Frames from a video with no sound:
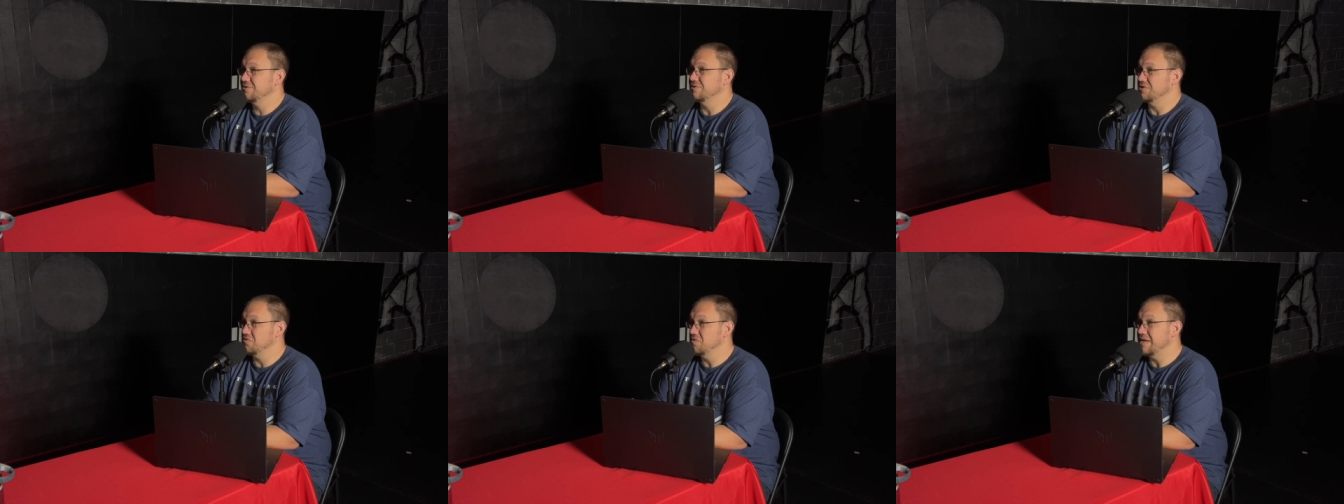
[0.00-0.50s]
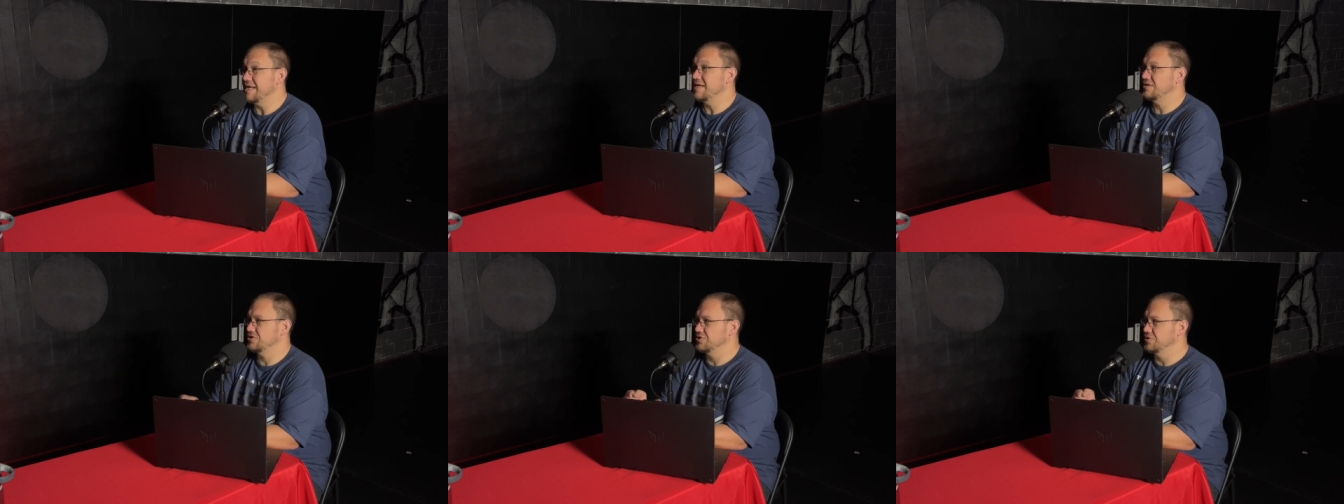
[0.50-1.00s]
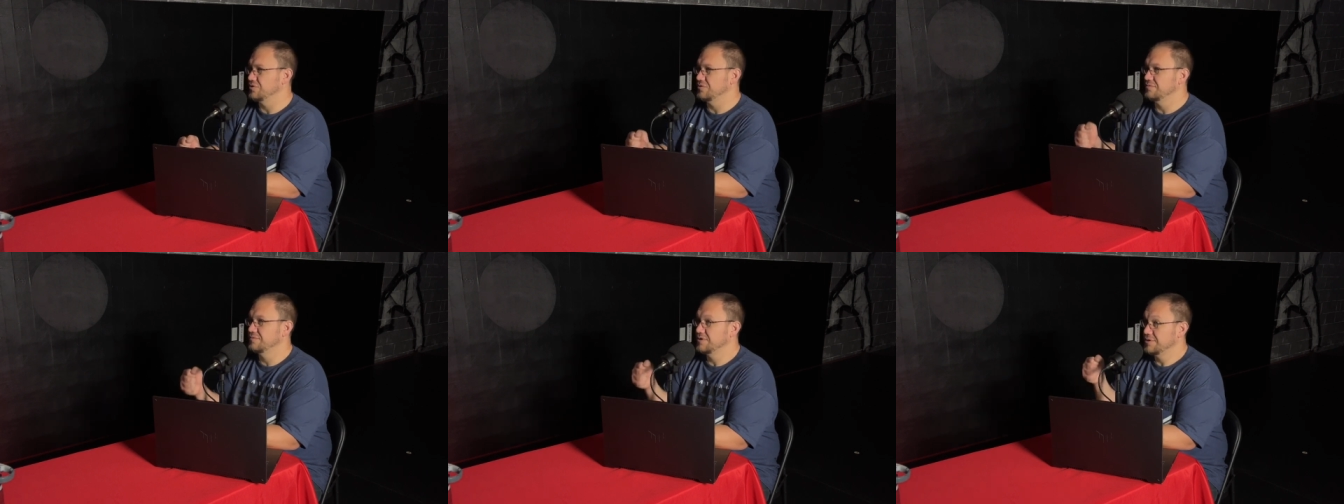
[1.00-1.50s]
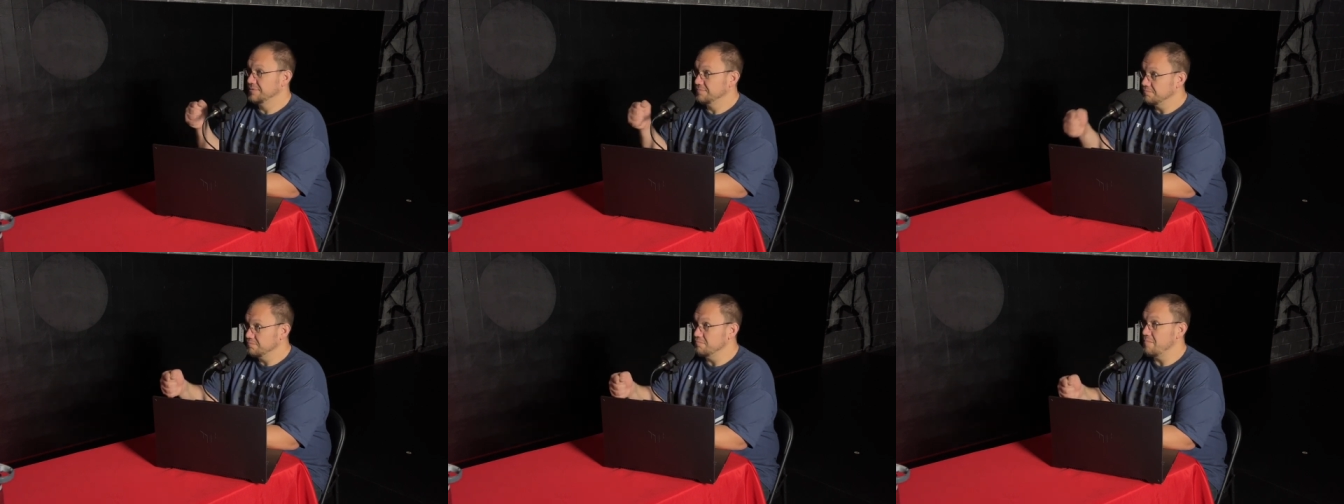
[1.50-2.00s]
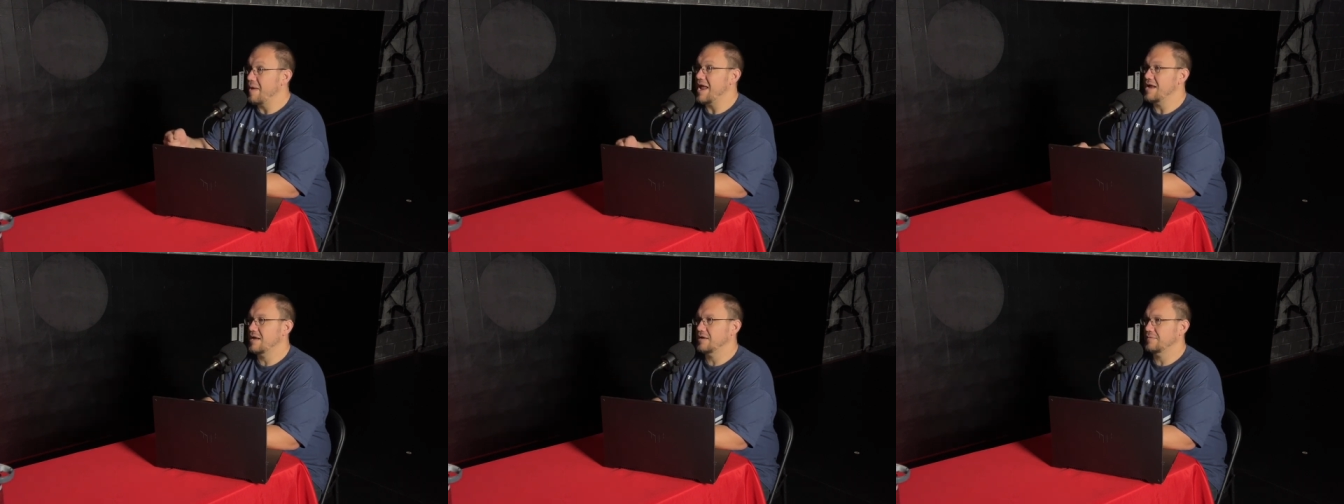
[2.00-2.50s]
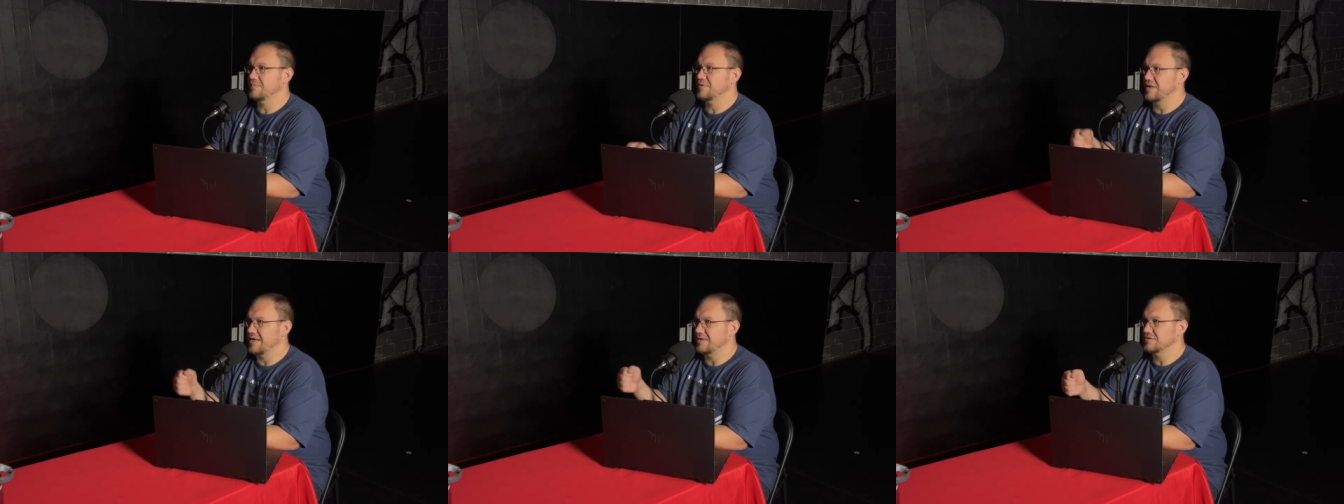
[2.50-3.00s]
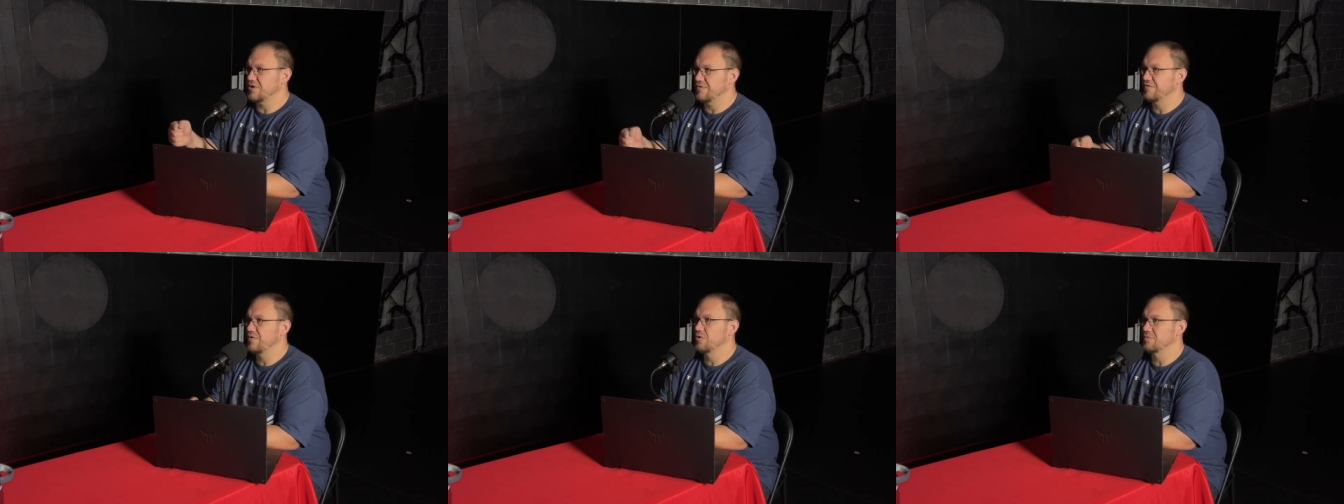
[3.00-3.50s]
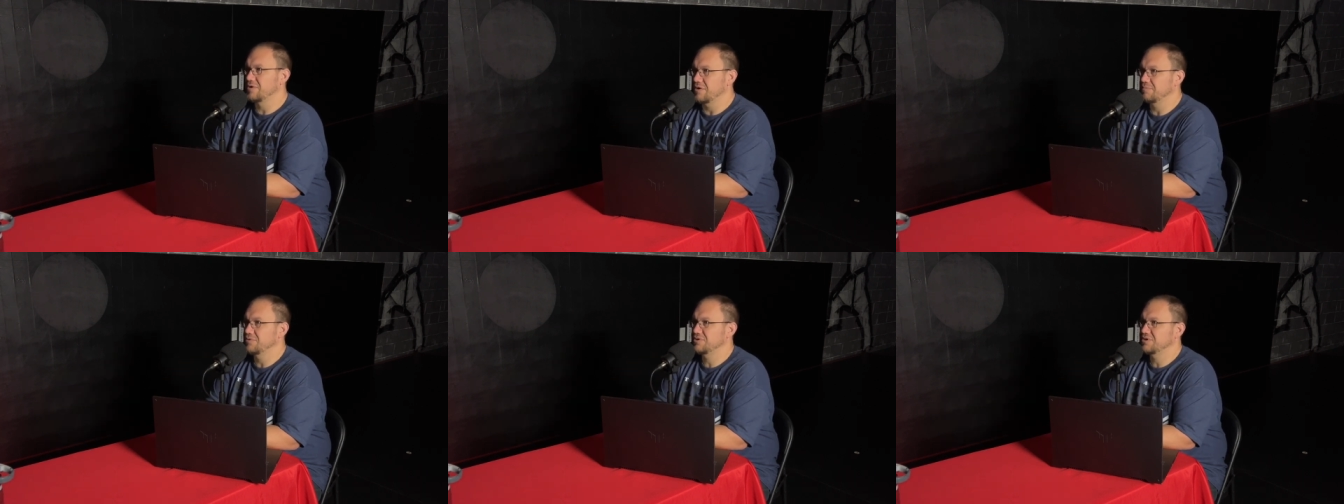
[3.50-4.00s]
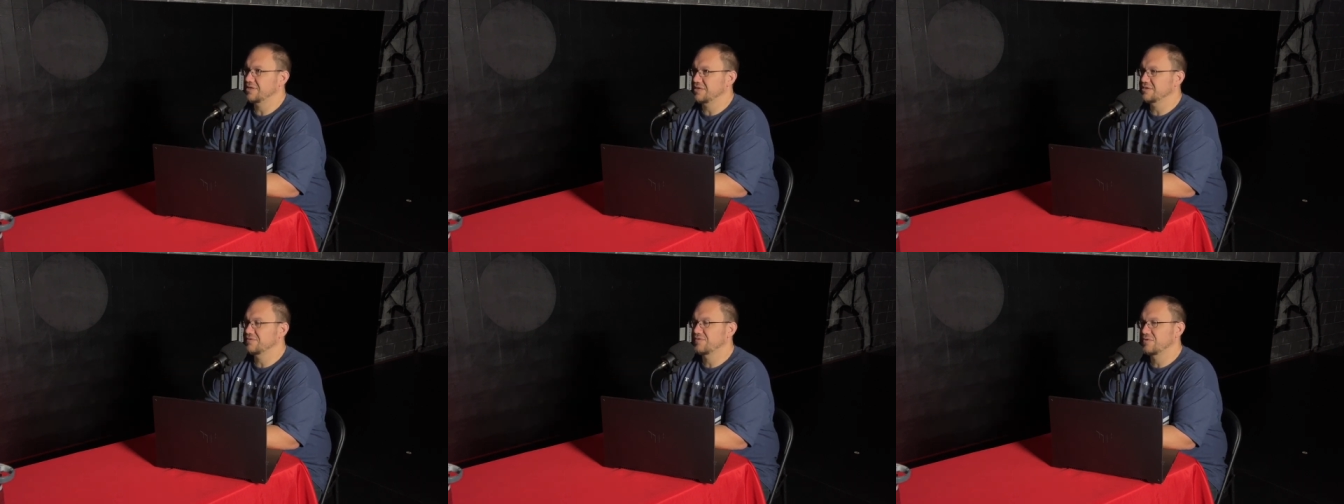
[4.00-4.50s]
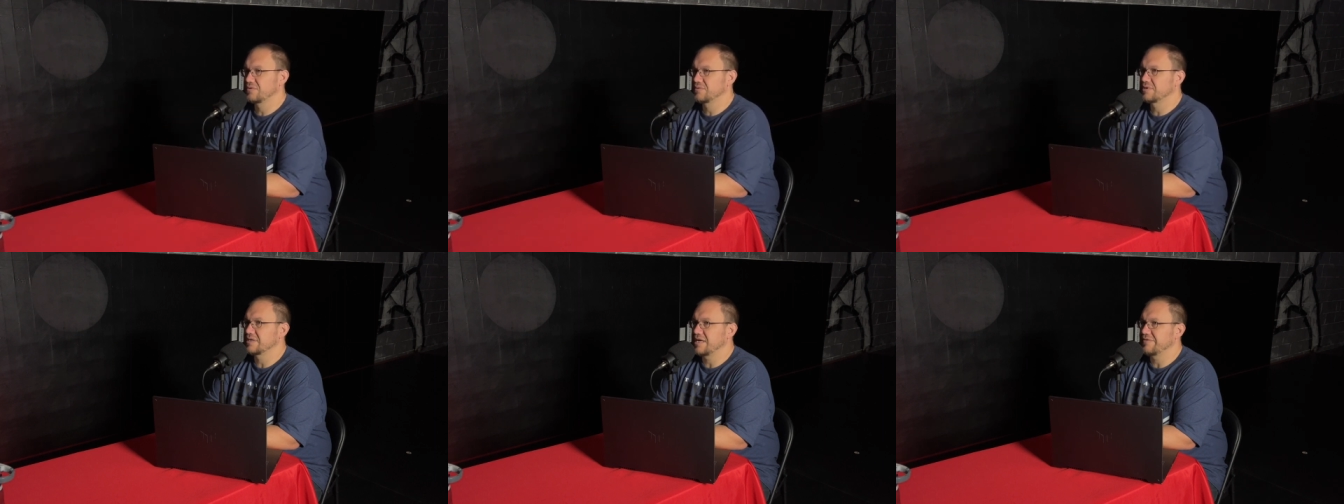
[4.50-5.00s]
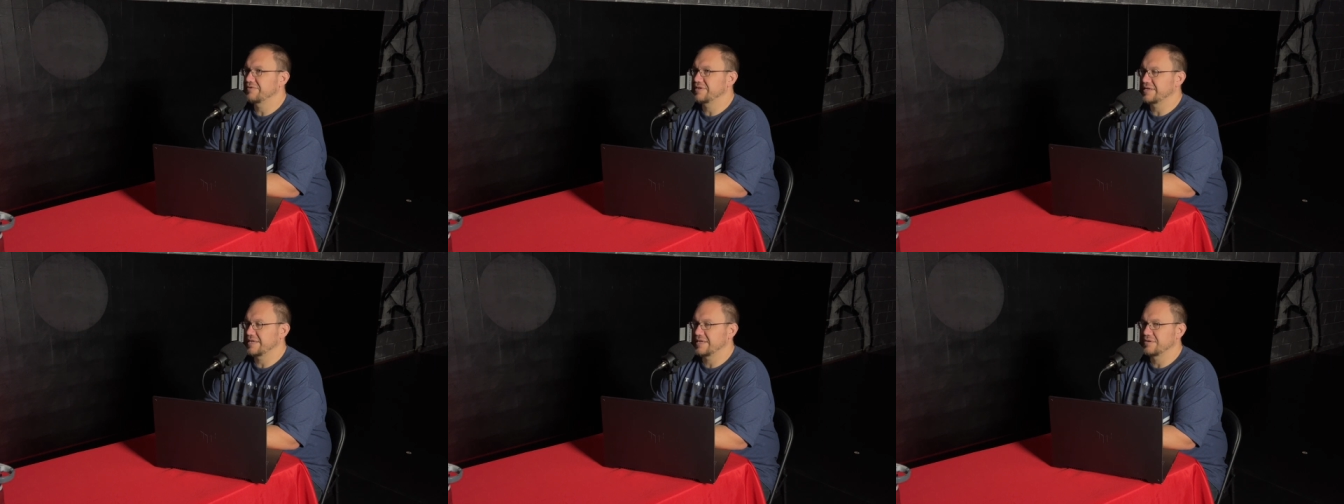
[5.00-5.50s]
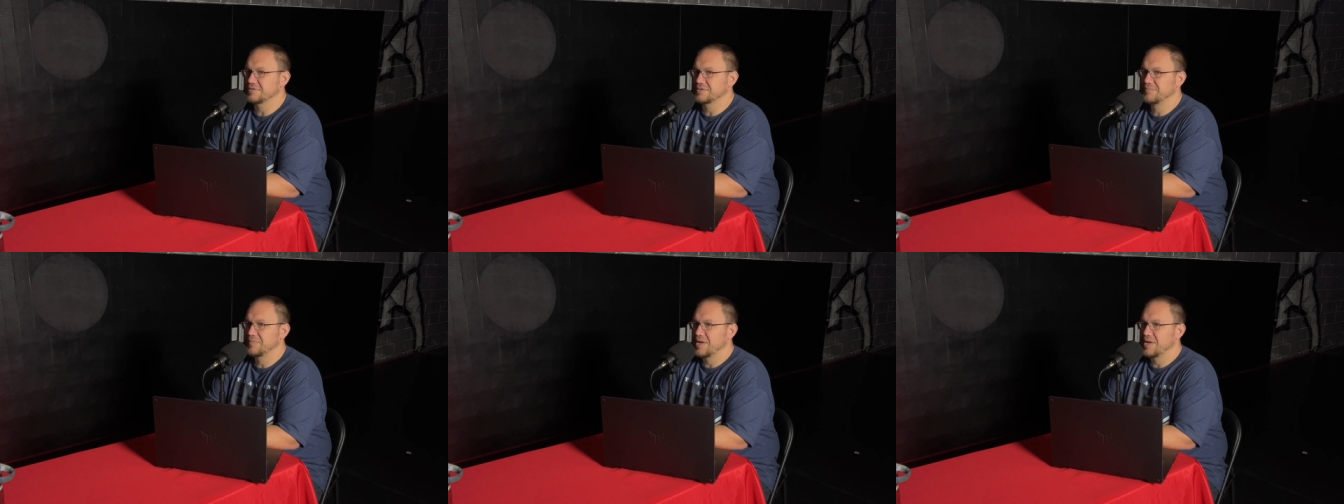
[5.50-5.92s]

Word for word: You need to make things go forward. You know push things forward and everything else.